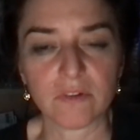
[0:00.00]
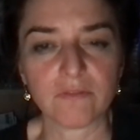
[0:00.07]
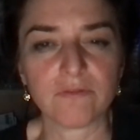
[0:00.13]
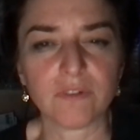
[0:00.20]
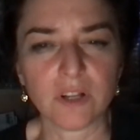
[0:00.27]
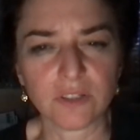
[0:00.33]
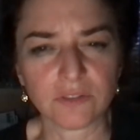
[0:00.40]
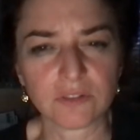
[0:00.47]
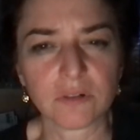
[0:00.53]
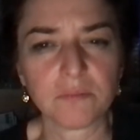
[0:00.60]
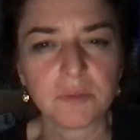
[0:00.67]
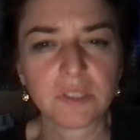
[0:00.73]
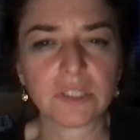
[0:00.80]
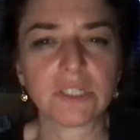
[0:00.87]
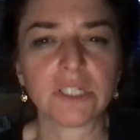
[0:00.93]

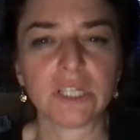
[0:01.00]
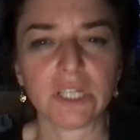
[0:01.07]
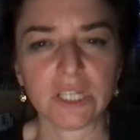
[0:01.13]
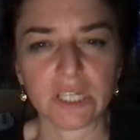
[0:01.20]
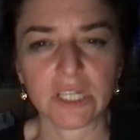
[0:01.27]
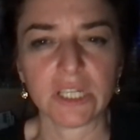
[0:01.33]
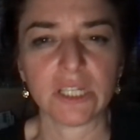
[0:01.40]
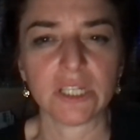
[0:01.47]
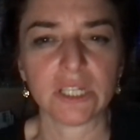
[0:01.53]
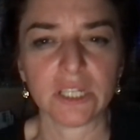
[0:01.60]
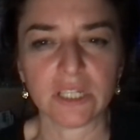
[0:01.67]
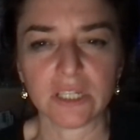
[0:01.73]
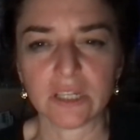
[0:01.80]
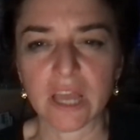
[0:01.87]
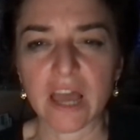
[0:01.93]
vulnerability
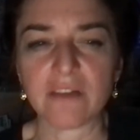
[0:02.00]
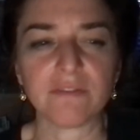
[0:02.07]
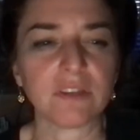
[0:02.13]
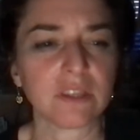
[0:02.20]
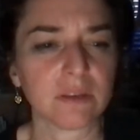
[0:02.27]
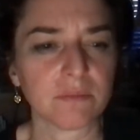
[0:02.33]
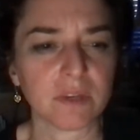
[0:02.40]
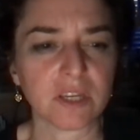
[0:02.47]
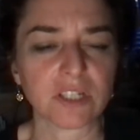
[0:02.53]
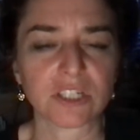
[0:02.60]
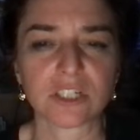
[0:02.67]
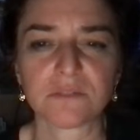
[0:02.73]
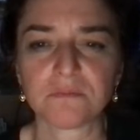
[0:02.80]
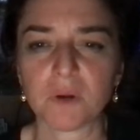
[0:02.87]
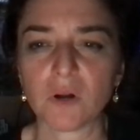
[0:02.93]
in having them
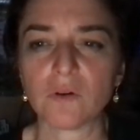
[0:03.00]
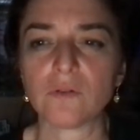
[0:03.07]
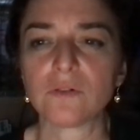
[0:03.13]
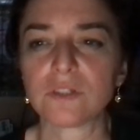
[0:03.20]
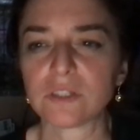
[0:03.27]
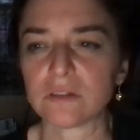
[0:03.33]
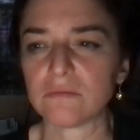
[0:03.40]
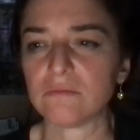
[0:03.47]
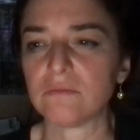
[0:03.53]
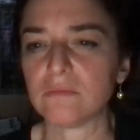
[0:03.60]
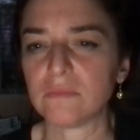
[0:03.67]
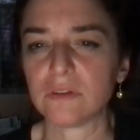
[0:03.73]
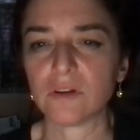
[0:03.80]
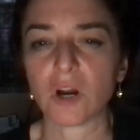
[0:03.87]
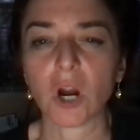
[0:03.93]
exposed and
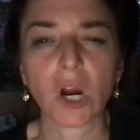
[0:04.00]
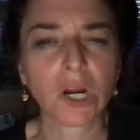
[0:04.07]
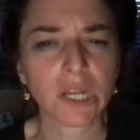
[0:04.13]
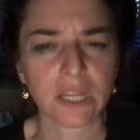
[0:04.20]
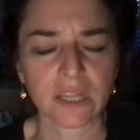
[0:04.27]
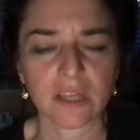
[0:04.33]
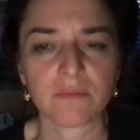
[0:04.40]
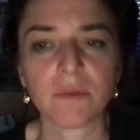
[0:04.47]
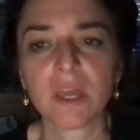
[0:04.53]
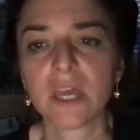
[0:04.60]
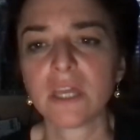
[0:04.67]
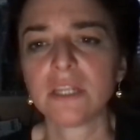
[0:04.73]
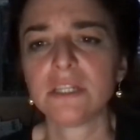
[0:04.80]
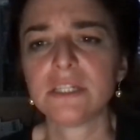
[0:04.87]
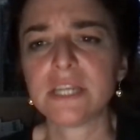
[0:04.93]
hurting them,
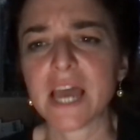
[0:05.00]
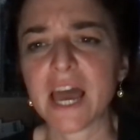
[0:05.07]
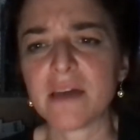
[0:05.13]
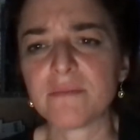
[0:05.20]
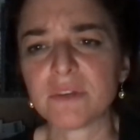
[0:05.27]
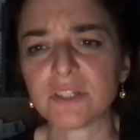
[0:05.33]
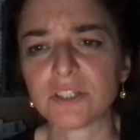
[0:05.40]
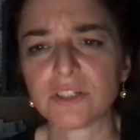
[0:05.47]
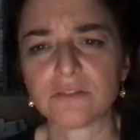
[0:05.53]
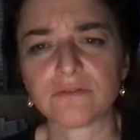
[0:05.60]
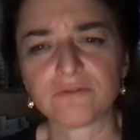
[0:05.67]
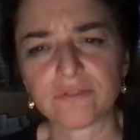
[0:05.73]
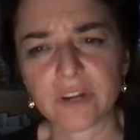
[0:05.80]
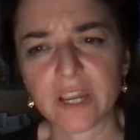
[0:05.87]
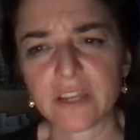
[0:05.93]
damaged,
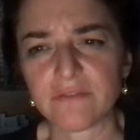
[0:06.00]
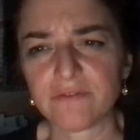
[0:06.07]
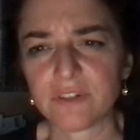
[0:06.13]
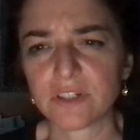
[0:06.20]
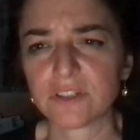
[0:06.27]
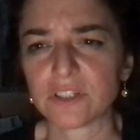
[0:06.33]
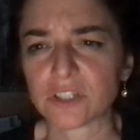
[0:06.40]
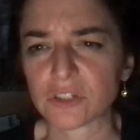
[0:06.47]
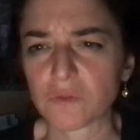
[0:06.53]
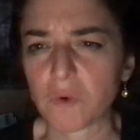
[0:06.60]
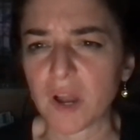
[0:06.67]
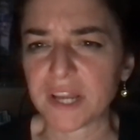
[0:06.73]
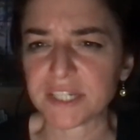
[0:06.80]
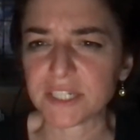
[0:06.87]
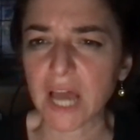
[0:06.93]
afraid, fear,
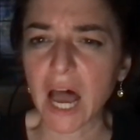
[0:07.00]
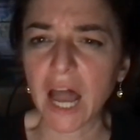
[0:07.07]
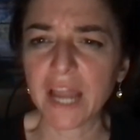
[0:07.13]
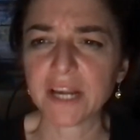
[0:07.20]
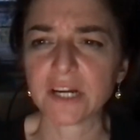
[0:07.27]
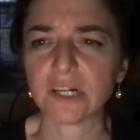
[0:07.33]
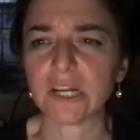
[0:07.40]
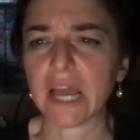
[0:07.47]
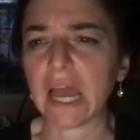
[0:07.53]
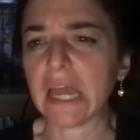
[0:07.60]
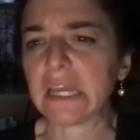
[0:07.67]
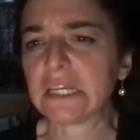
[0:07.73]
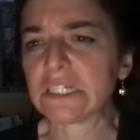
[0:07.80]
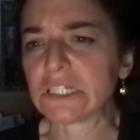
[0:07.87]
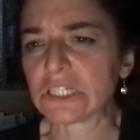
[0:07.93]
disquiet, tired,
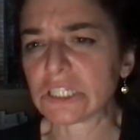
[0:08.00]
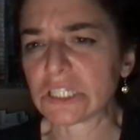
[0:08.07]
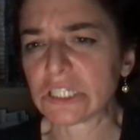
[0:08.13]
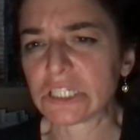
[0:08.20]
anxious.